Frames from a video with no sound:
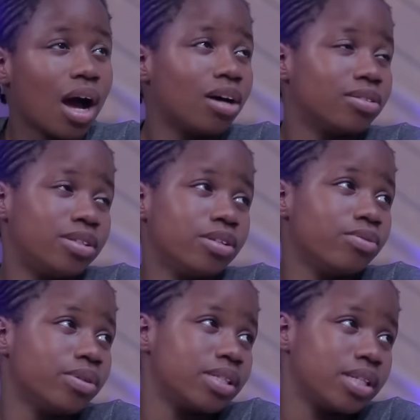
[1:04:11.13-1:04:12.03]
I'll
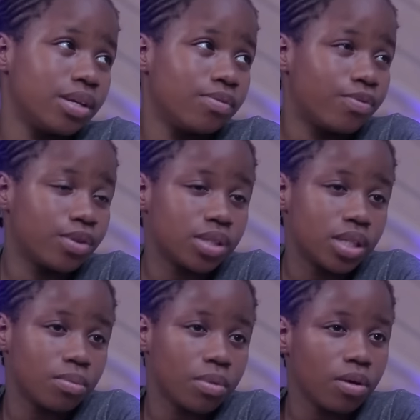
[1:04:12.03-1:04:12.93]
deal with him for
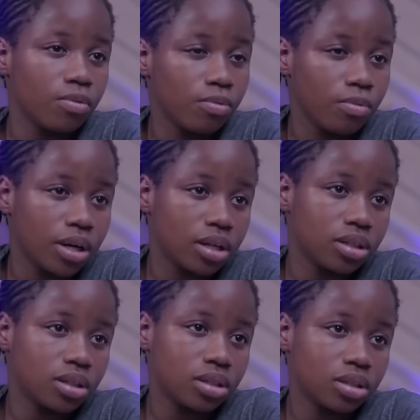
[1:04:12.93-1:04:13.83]
stealing my
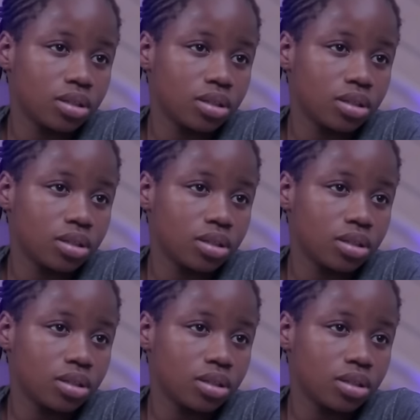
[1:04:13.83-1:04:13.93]
woman.